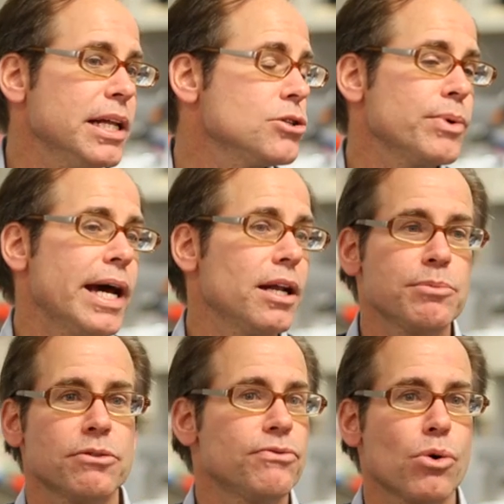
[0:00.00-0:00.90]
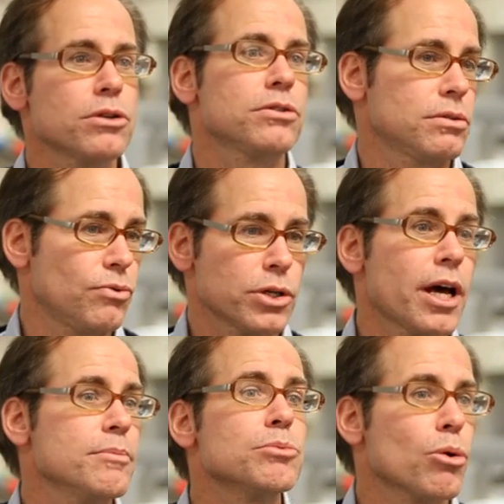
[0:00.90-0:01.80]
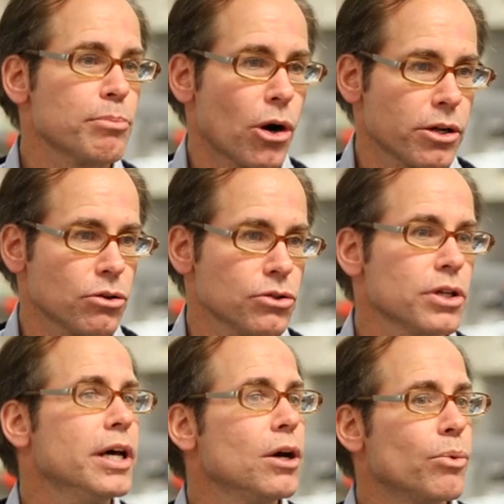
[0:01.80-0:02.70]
minutes, we had up to four times more particles